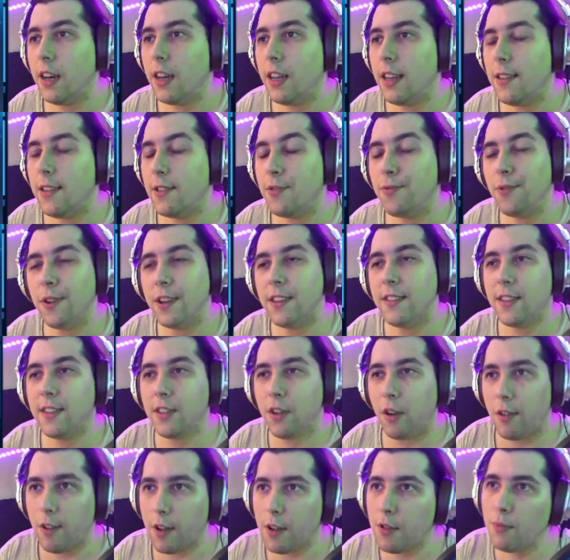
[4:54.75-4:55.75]
It was in
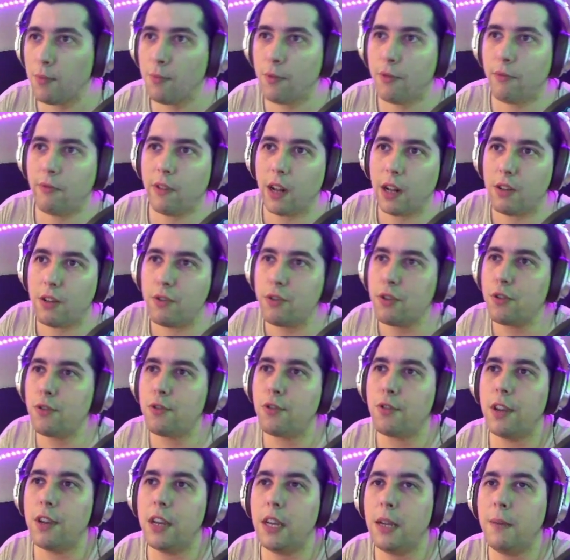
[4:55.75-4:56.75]
order to move down the
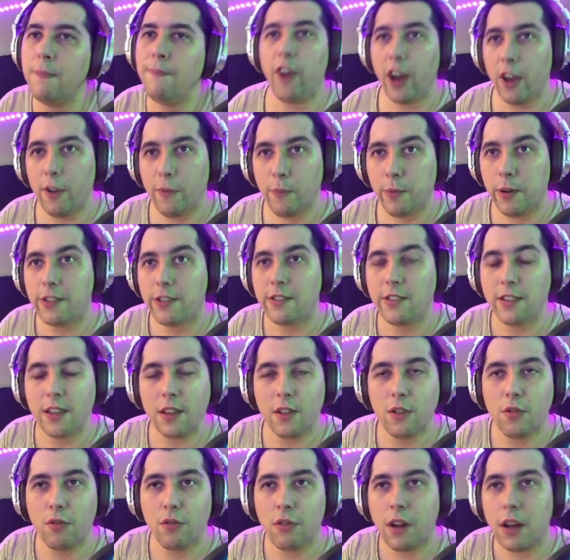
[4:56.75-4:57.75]
tree. 5 points
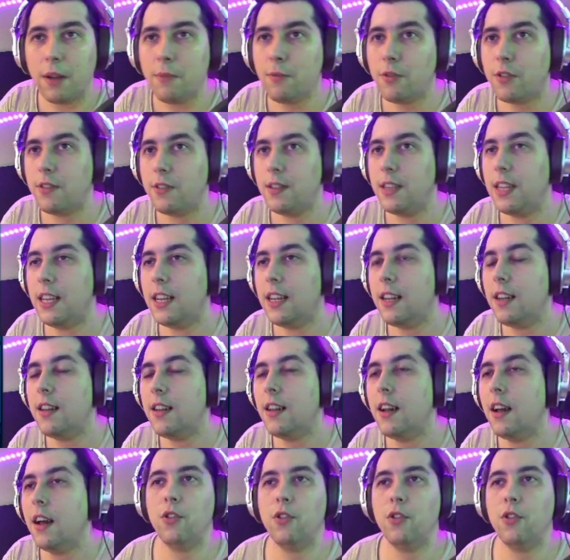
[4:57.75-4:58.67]
into Arms Deal.